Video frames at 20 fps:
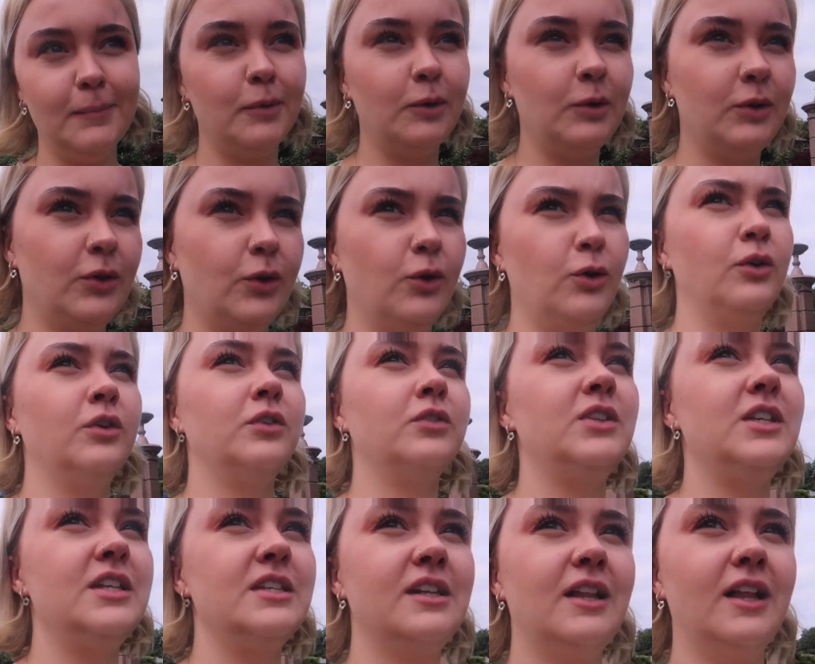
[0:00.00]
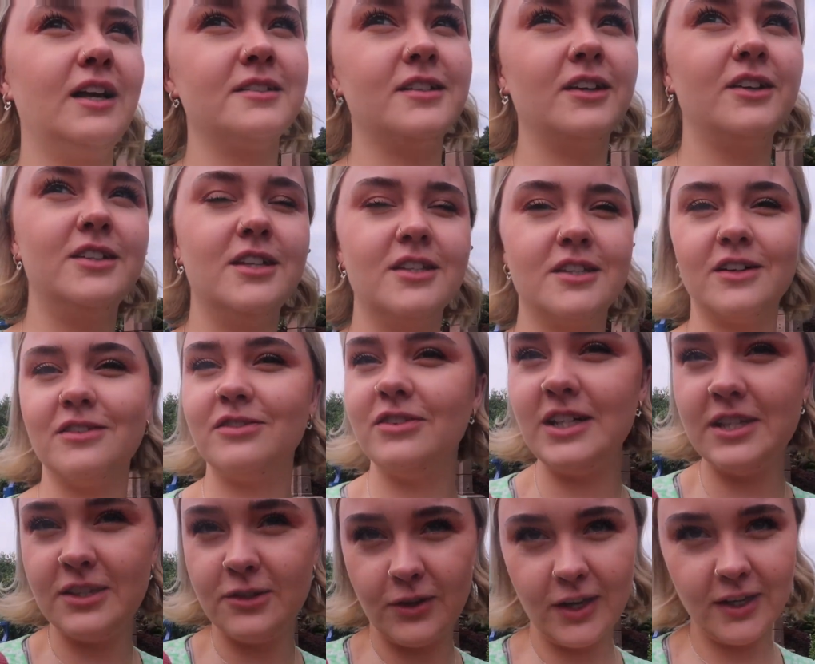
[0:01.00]
both of these glass houses are
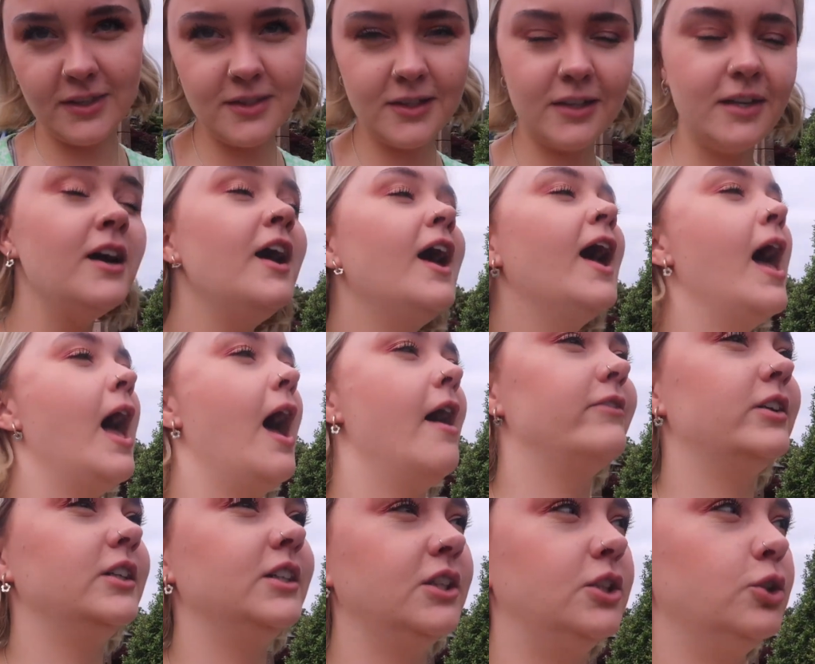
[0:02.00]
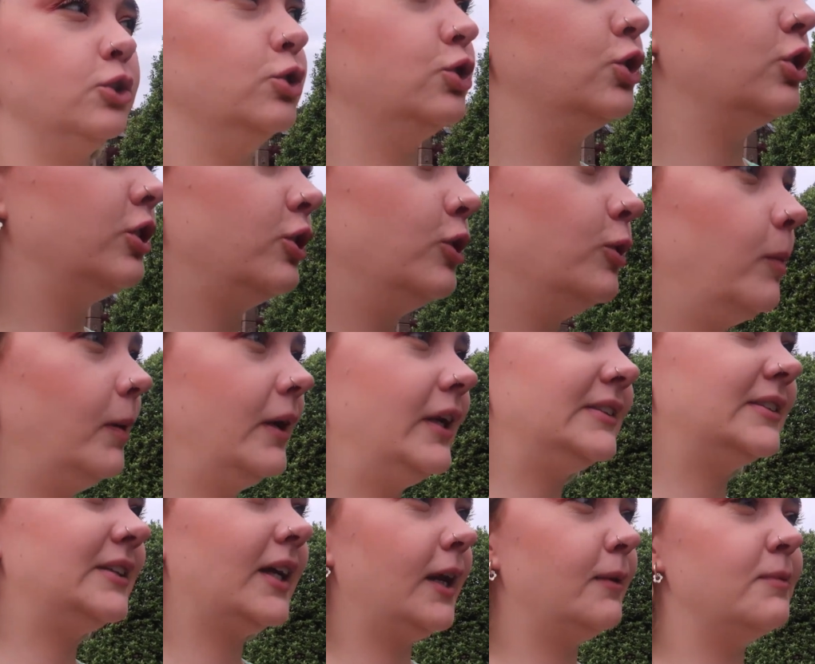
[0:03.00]
free to enter. I've already told you the
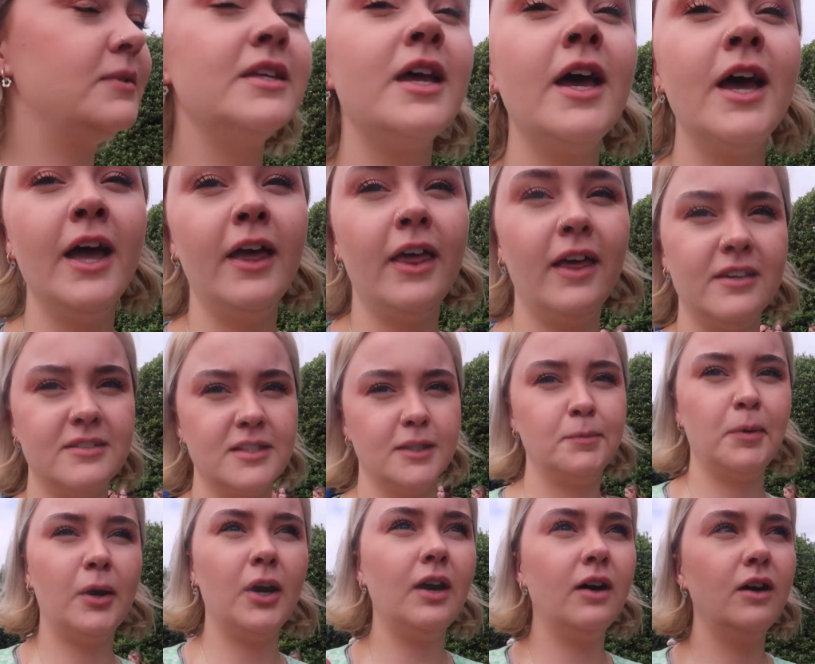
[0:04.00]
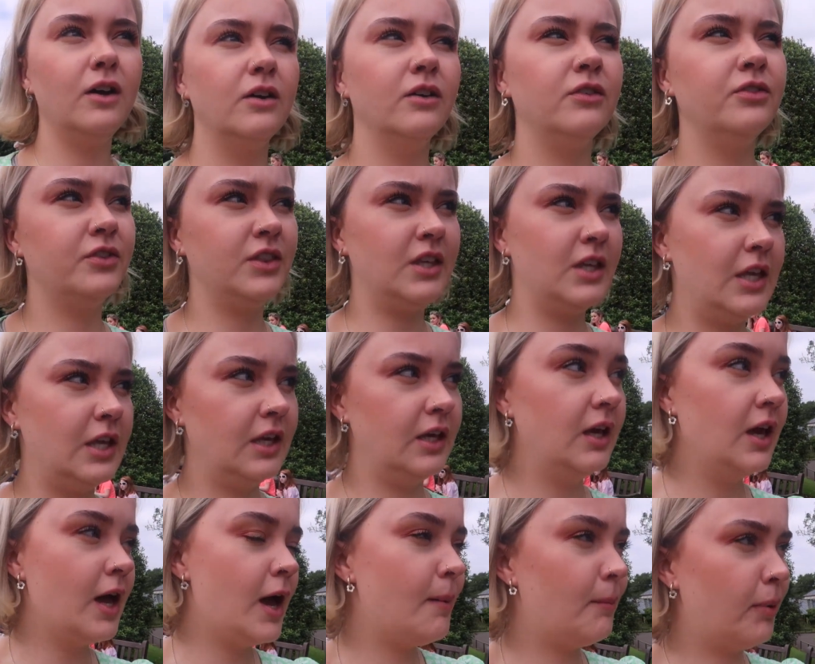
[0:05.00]
opening times. This is part of the
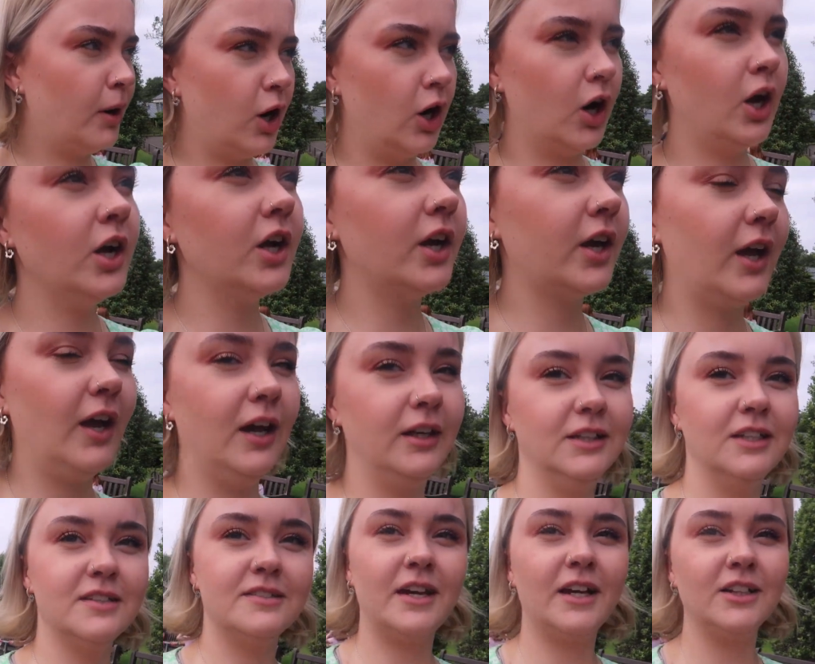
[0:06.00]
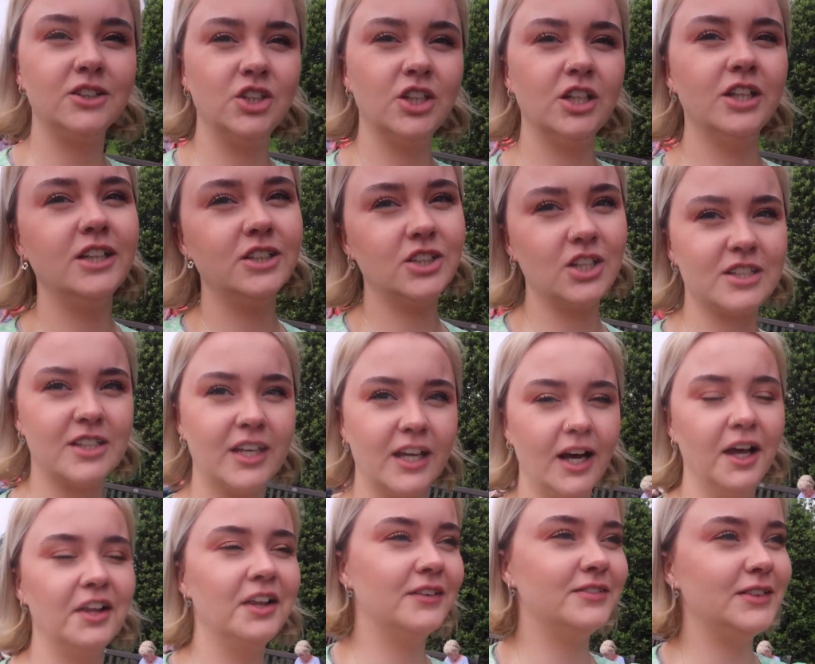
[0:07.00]
park and it's actually just
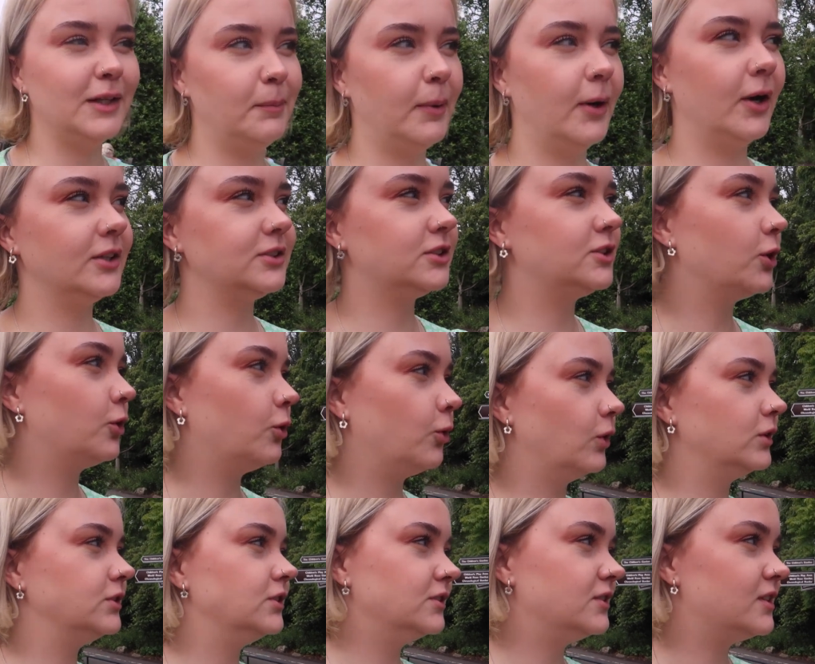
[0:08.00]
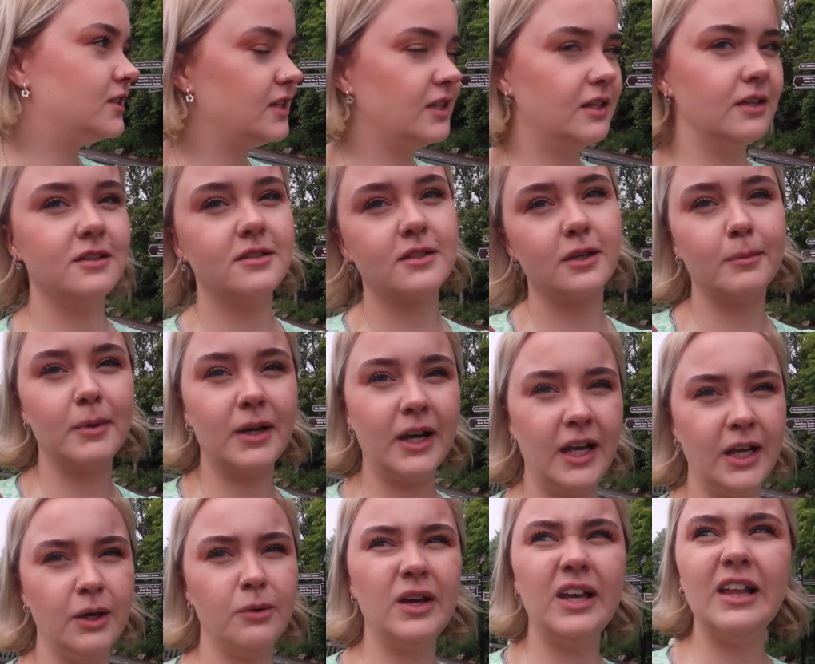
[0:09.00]
like a lovely park to go and see in the summer
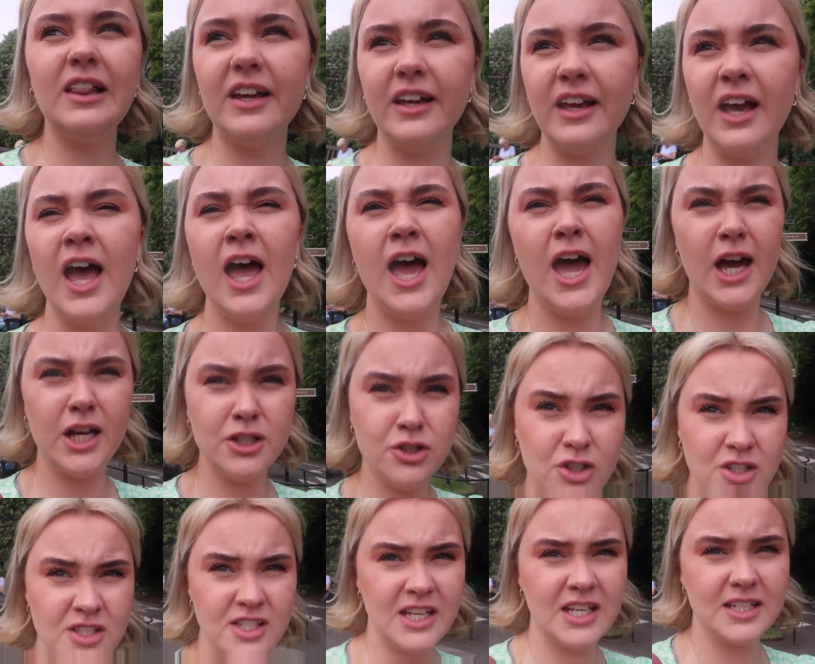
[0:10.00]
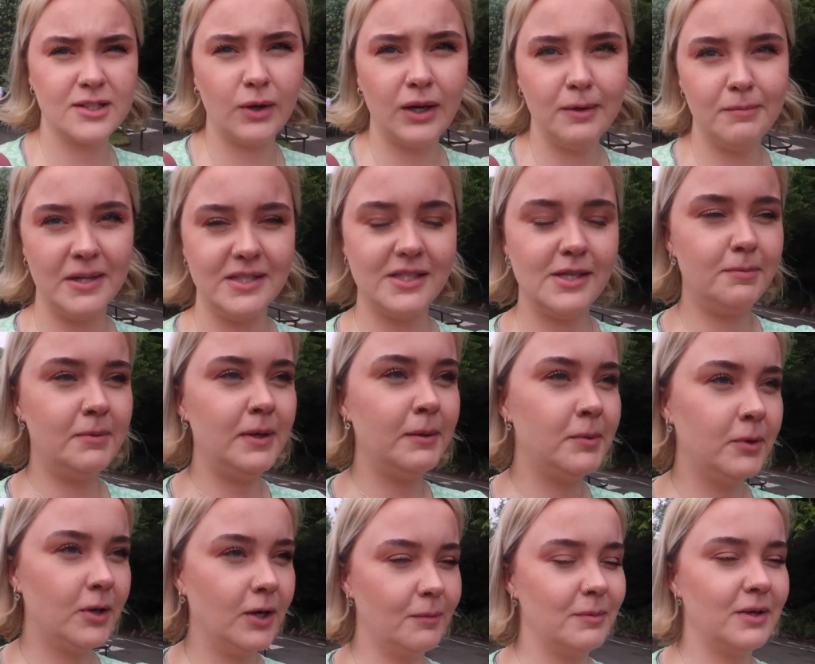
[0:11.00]
anyway. Like as you can see, it's quite busy.
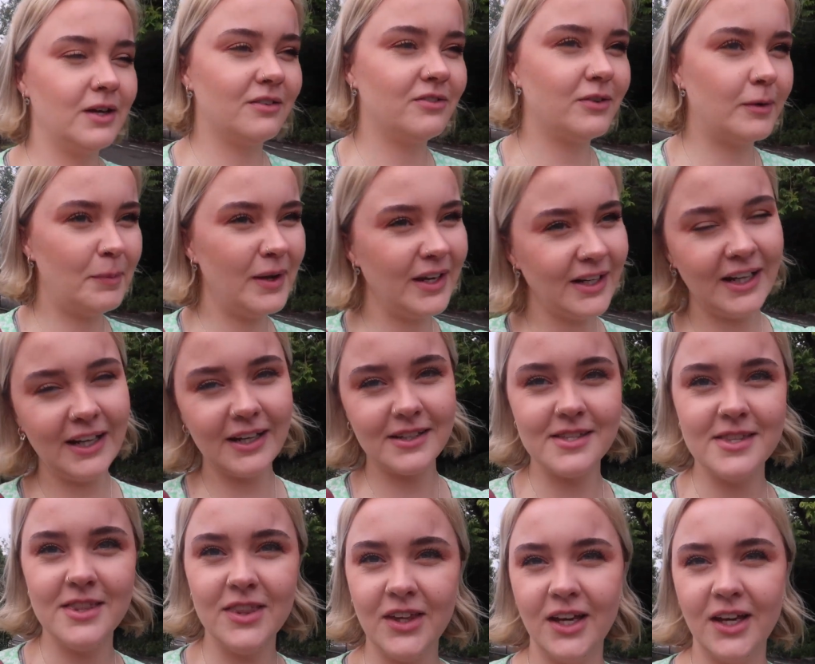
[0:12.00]
People come here for picnics and